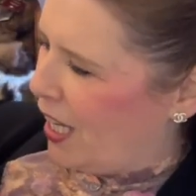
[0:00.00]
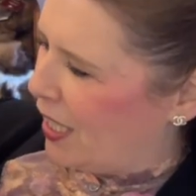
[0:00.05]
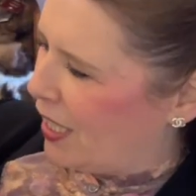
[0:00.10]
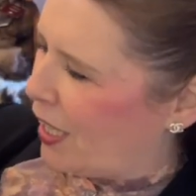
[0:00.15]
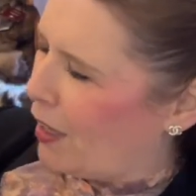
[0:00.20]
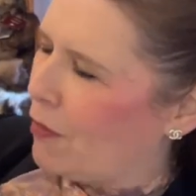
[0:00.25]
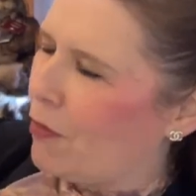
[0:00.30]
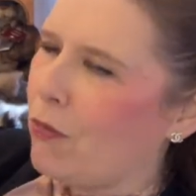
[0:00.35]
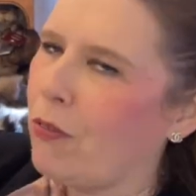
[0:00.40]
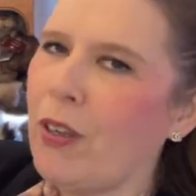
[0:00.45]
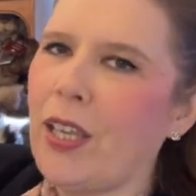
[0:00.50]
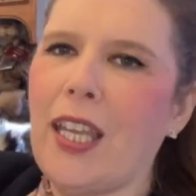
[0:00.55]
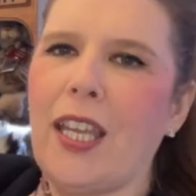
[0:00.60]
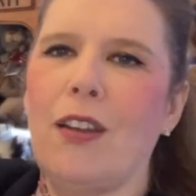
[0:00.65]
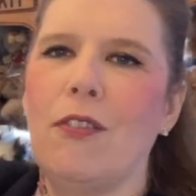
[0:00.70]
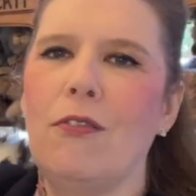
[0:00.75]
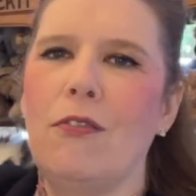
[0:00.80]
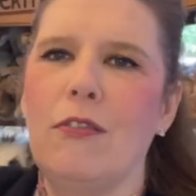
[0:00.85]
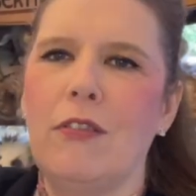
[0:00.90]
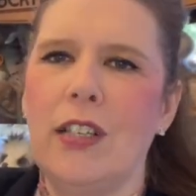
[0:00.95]
Now,
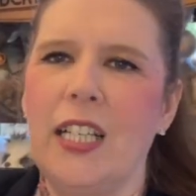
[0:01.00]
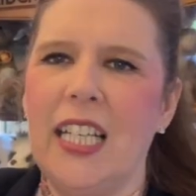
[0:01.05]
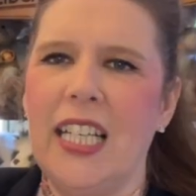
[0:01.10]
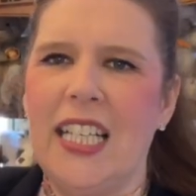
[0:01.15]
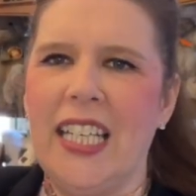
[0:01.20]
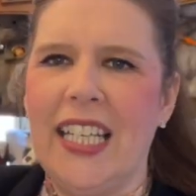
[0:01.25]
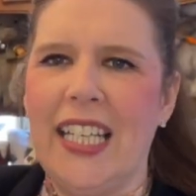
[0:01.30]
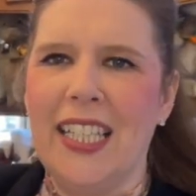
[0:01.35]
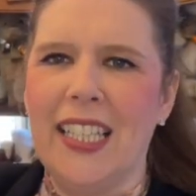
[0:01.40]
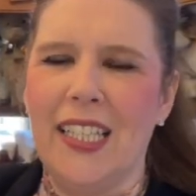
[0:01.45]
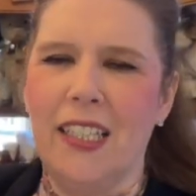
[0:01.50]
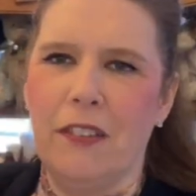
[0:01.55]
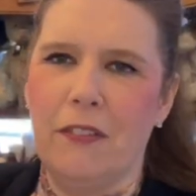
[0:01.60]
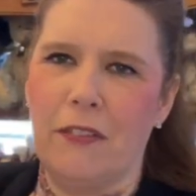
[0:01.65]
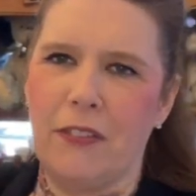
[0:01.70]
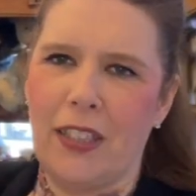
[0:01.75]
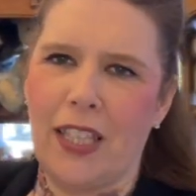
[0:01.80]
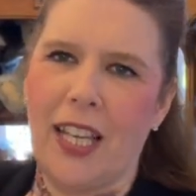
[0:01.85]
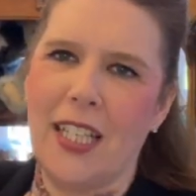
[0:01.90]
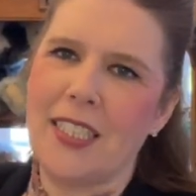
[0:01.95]
we really
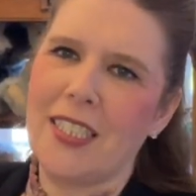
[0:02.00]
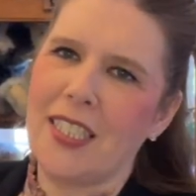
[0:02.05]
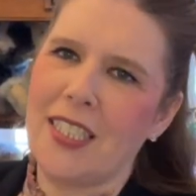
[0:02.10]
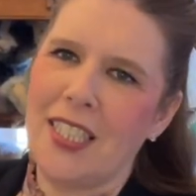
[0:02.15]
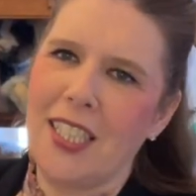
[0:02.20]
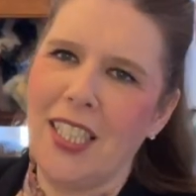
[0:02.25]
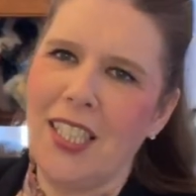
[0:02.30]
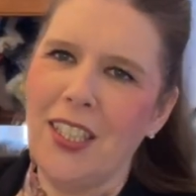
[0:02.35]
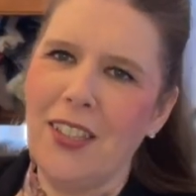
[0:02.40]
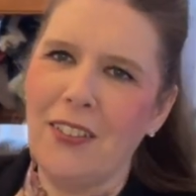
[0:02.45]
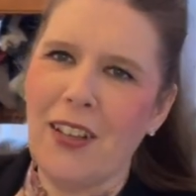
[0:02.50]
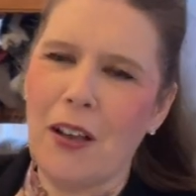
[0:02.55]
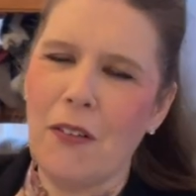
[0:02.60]
love that too,